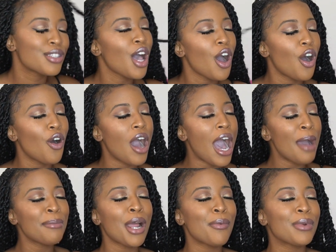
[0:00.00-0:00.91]
So,
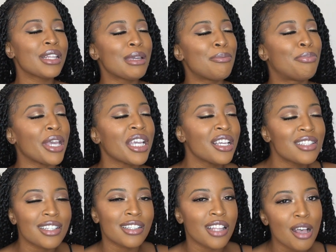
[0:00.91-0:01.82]
I'm not really big
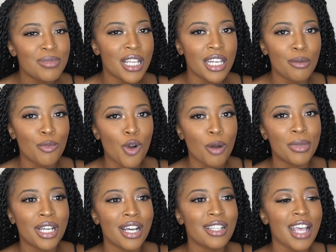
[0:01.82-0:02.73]
into clubs anymore
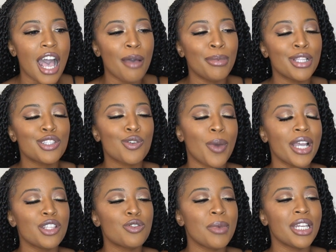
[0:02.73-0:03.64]
because I've been to
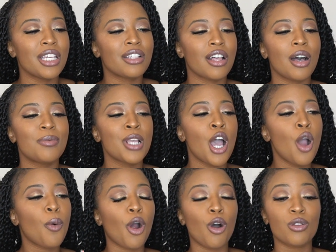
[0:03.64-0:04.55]
way too many clubs
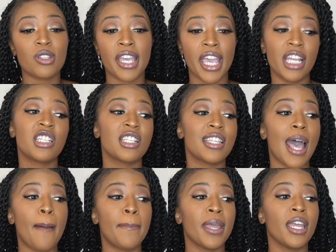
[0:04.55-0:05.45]
where altercations
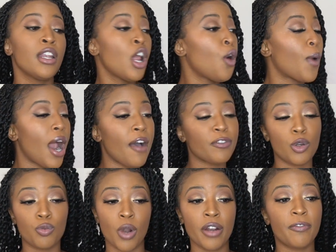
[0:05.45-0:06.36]
happen, where I have
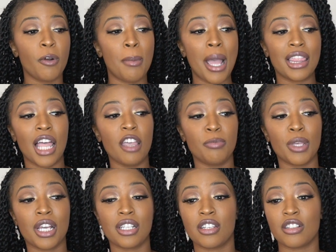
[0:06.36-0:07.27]
to run for my life
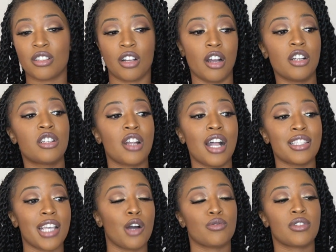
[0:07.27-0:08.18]
because there's
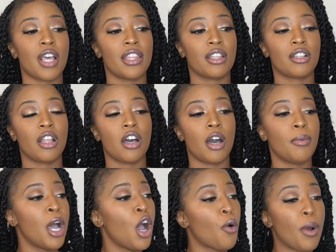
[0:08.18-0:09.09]
gunshots outside the
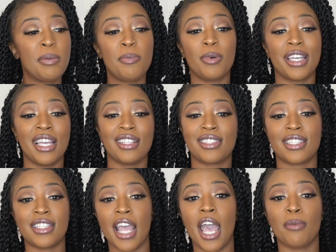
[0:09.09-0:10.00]
club, where people are getting
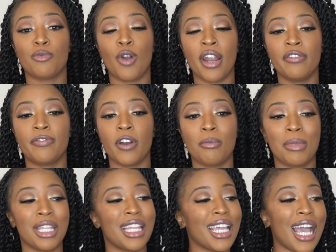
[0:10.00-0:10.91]
stabbed right in front of
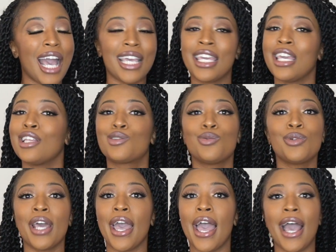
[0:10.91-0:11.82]
me. Like, I can't do
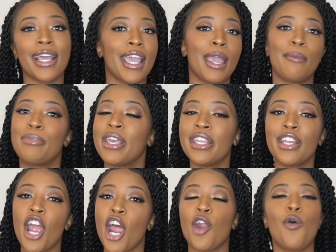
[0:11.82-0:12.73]
that. I can't be
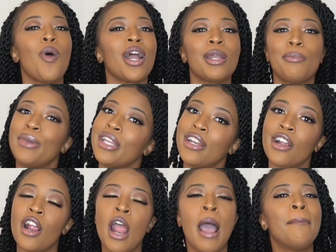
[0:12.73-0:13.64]
there. I don't want to be
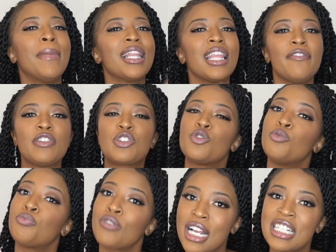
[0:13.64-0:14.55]
there. My life is
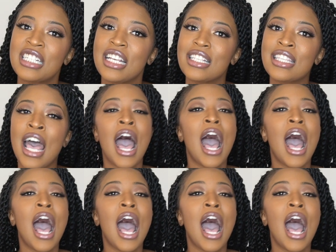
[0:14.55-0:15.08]
too precious.